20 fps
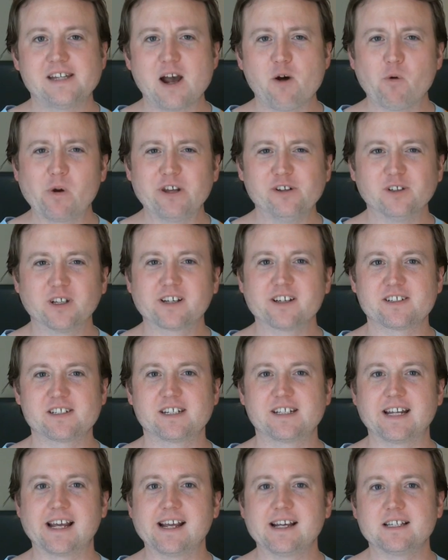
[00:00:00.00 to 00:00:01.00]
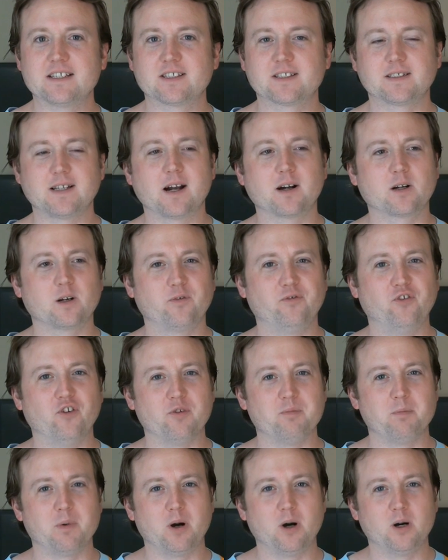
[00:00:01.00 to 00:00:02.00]
Now when you look at today's soccer
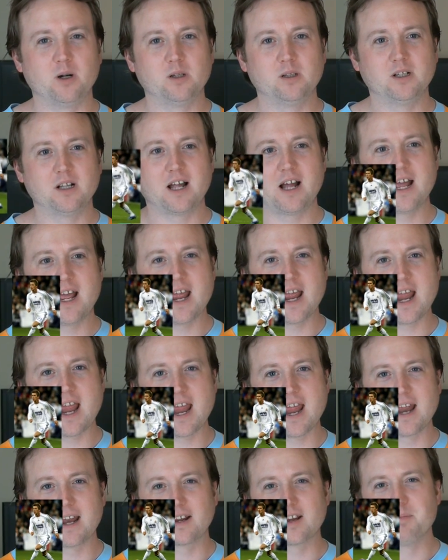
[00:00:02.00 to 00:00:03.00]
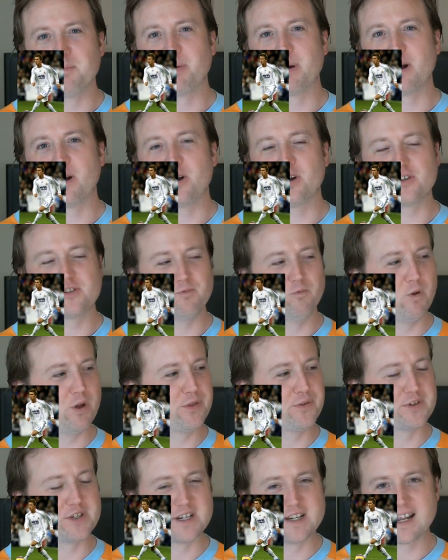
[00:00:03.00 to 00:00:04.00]
football and compare it
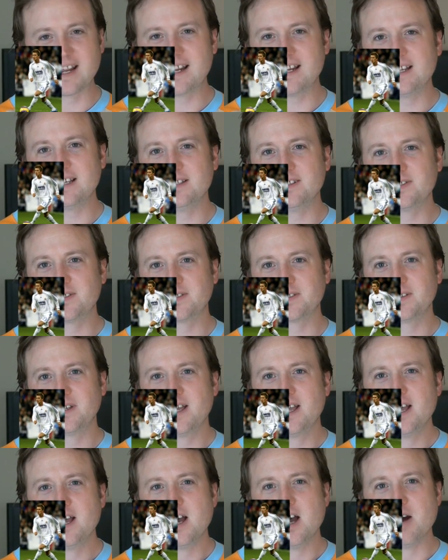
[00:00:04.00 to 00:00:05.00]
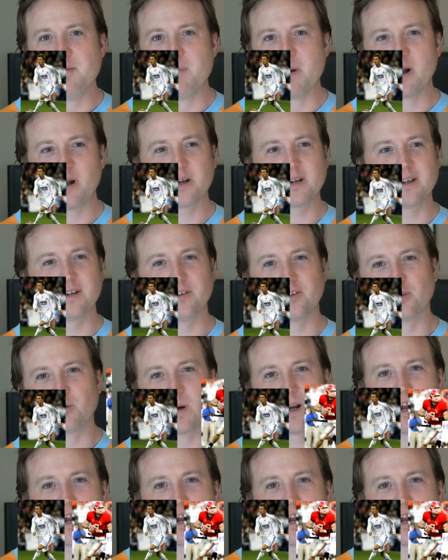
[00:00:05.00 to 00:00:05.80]
with today's American